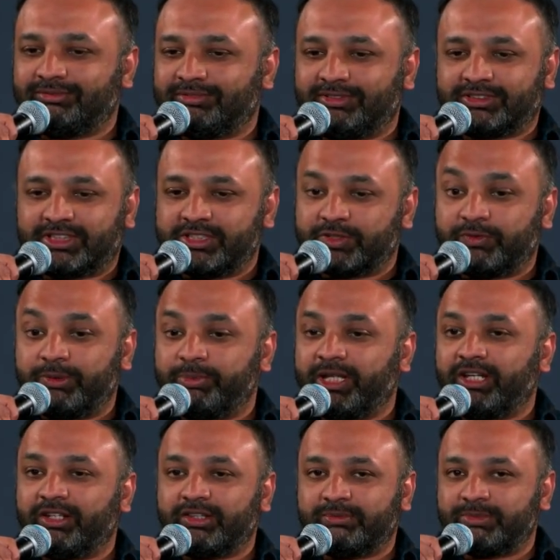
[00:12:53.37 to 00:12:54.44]
Since we've
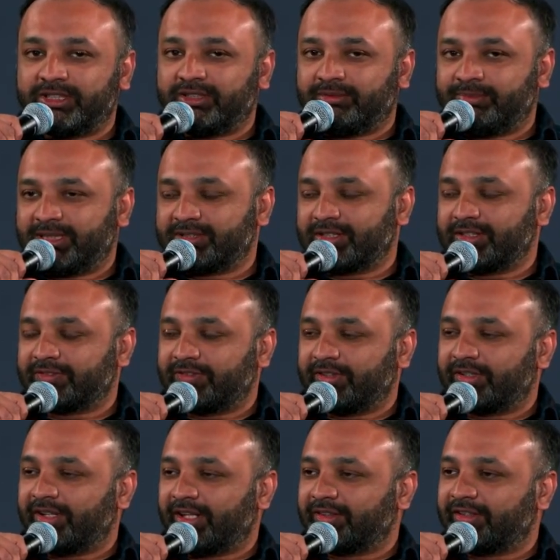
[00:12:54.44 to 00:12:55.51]
been in the business
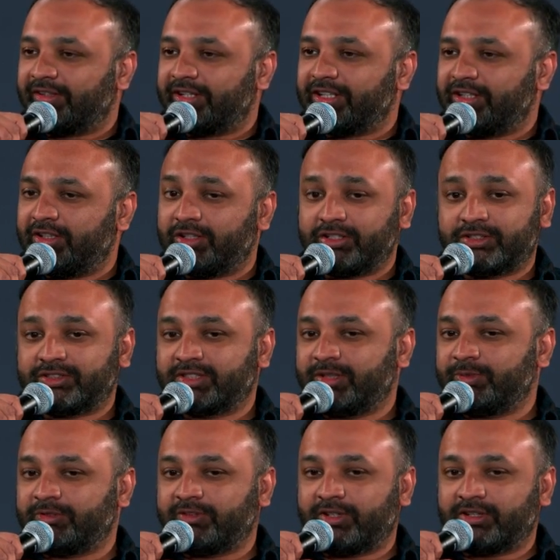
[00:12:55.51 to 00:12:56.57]
for like 30 years,
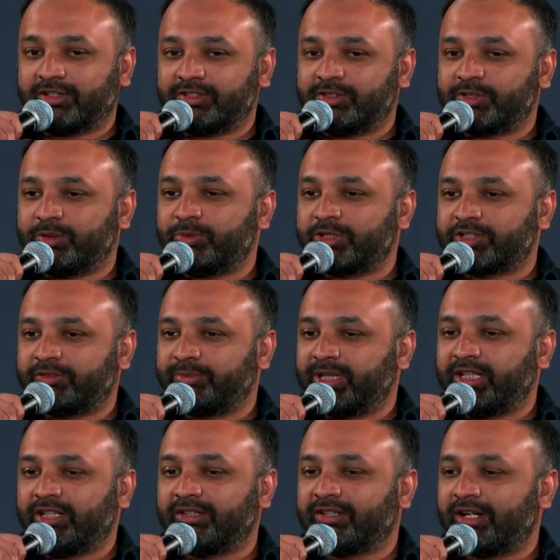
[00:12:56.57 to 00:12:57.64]
some of our consumers have
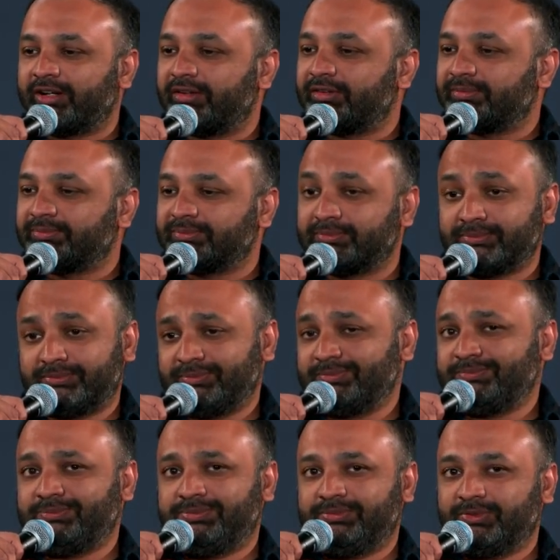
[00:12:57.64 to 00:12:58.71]
been there
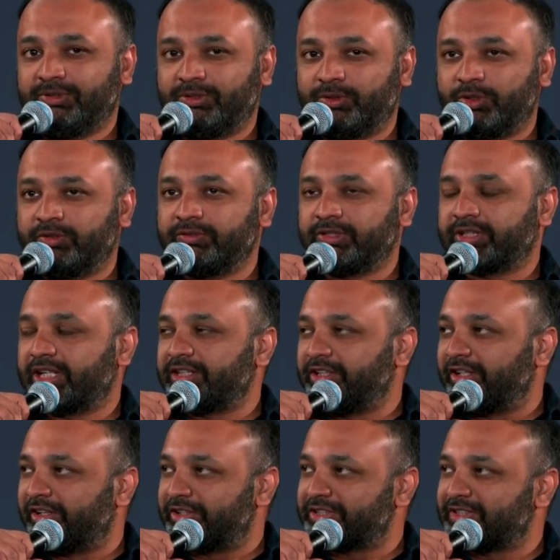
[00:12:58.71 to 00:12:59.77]
over 10
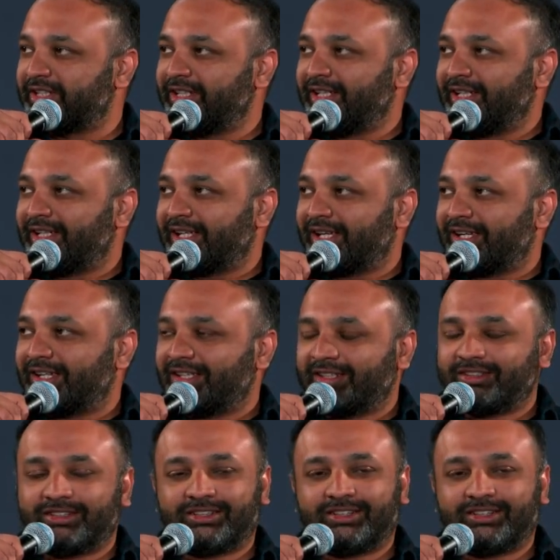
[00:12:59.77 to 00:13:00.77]
years. And